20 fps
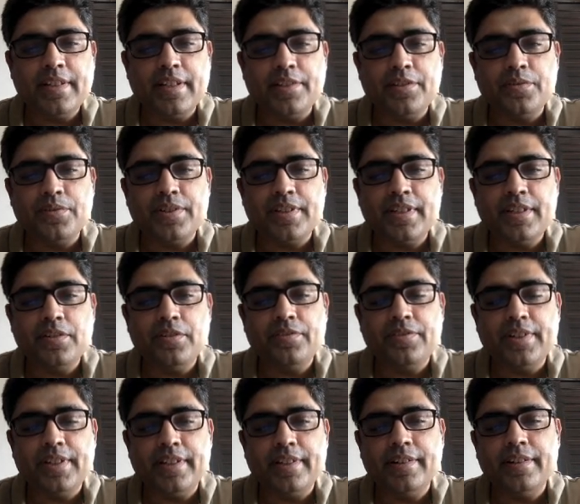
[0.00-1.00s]
As you see
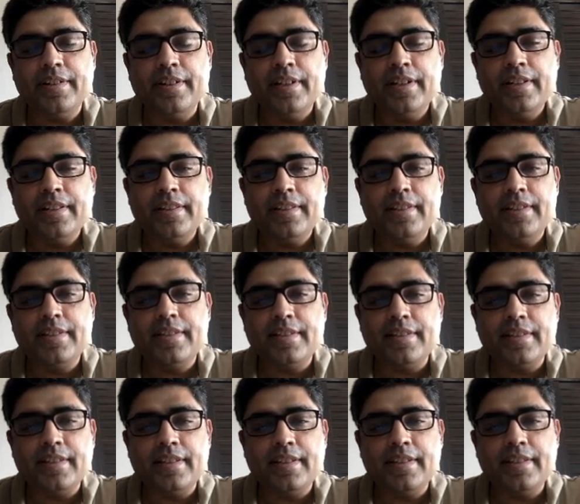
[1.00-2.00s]
over here,
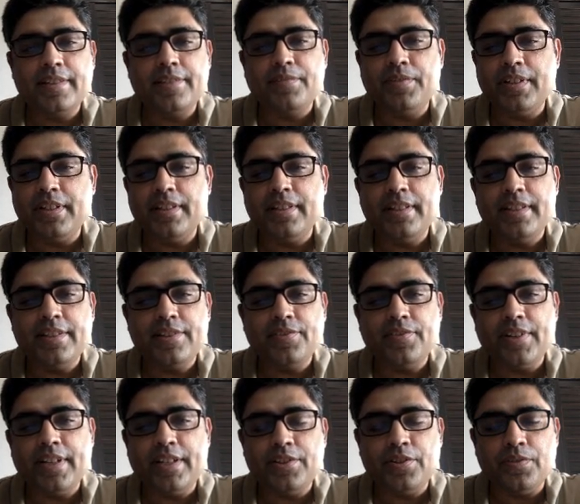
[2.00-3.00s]
this is within this
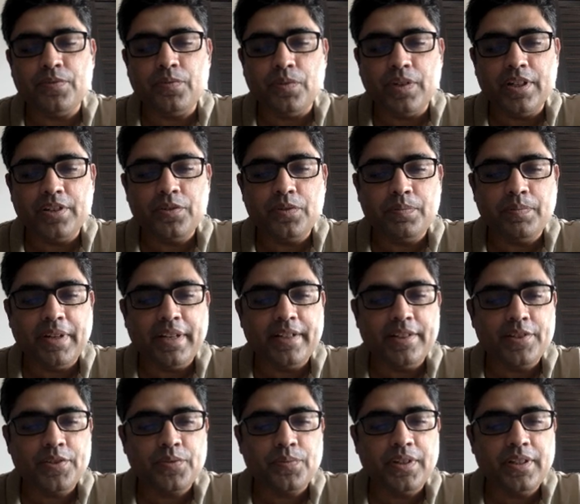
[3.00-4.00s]
range of 1 to
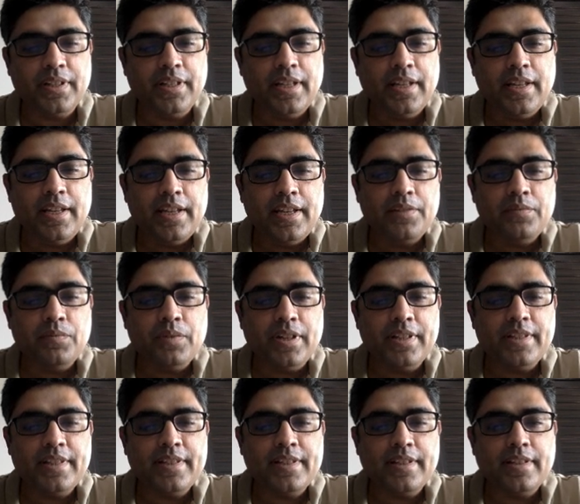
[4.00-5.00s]
-1, and
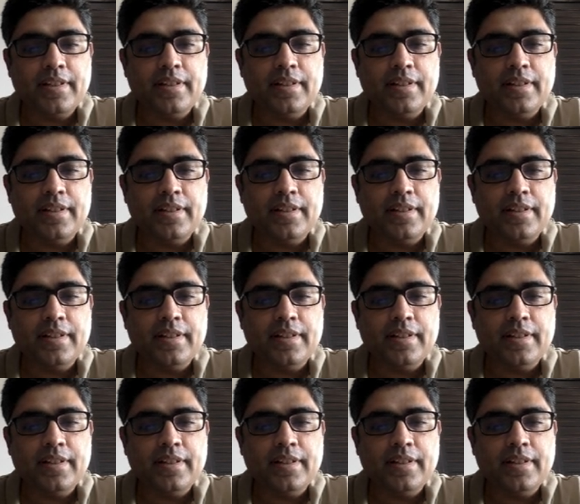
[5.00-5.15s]
once